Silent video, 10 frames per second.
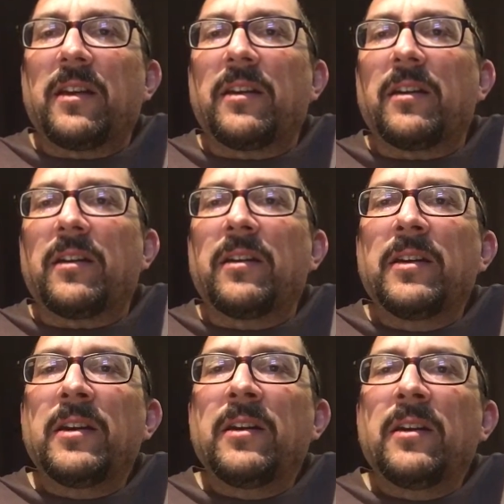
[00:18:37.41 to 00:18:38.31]
a
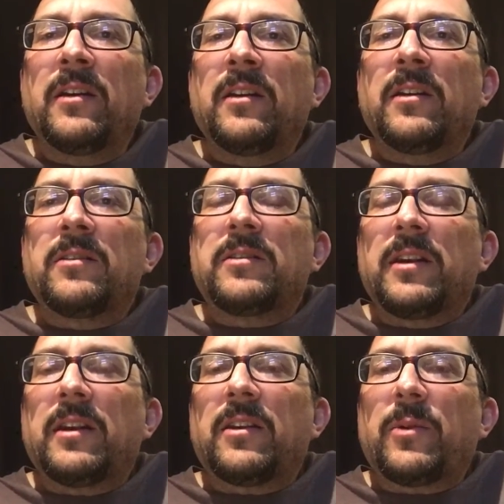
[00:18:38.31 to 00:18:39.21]

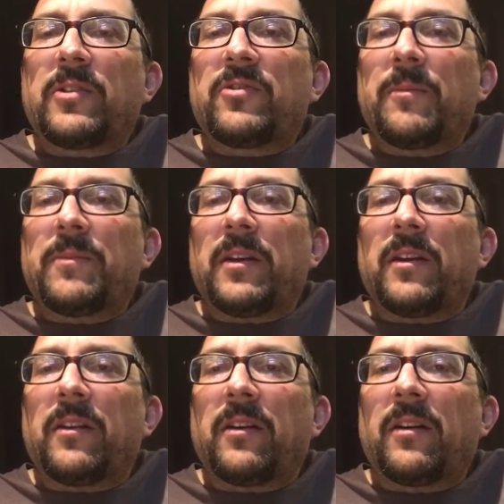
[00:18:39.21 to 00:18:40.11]
quick trip
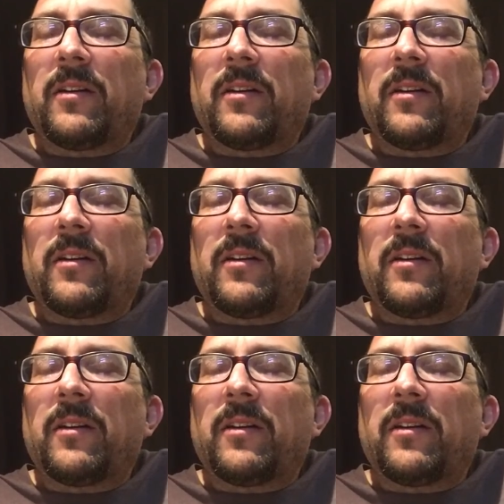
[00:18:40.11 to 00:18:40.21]
there,